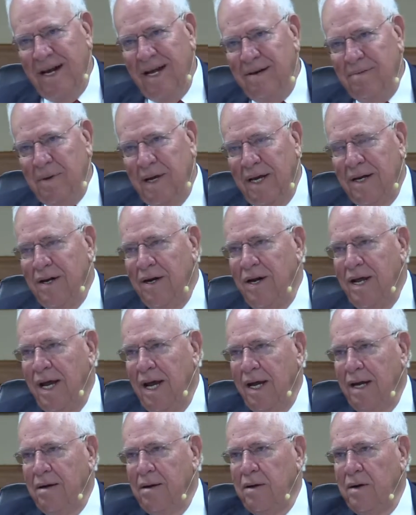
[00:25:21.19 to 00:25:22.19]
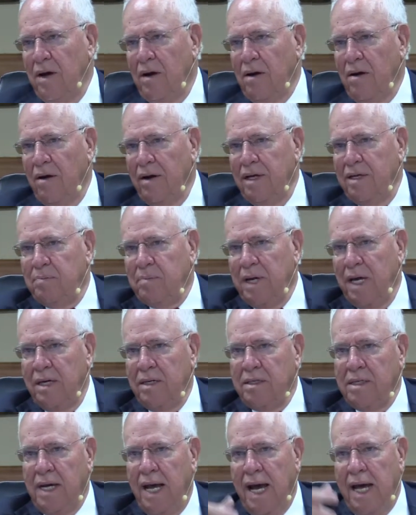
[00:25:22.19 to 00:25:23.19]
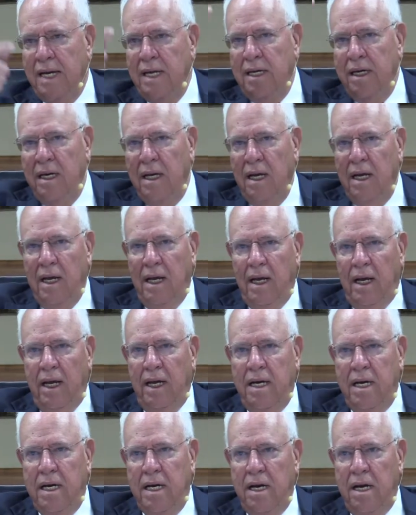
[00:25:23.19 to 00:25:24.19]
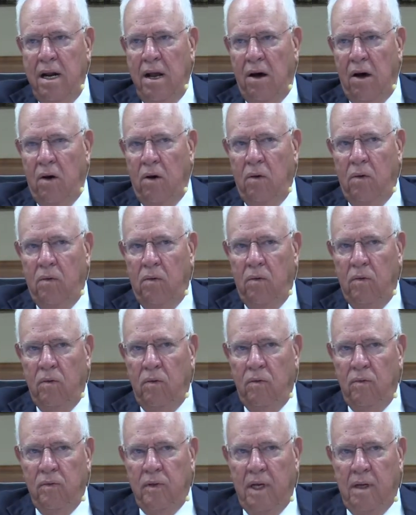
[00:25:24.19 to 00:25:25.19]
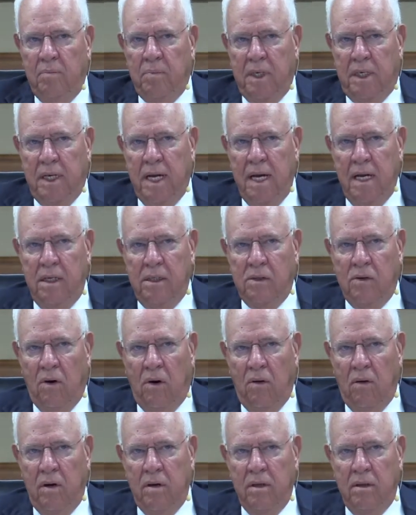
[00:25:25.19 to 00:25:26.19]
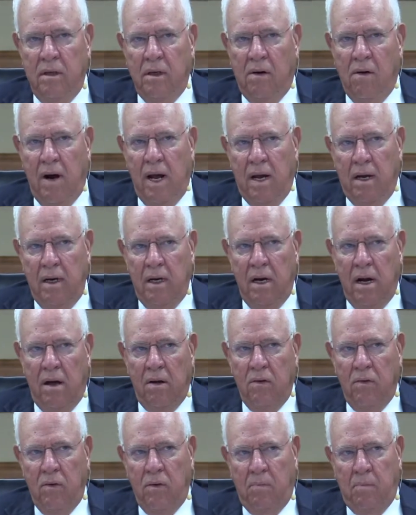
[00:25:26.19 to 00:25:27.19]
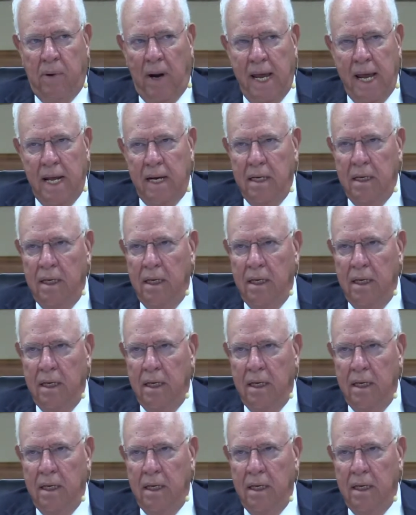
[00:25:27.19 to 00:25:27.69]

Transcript: He began to dig and dug all these potatoes. The guy didn't, he didn't know that potatoes grow under the ground and not on a plant.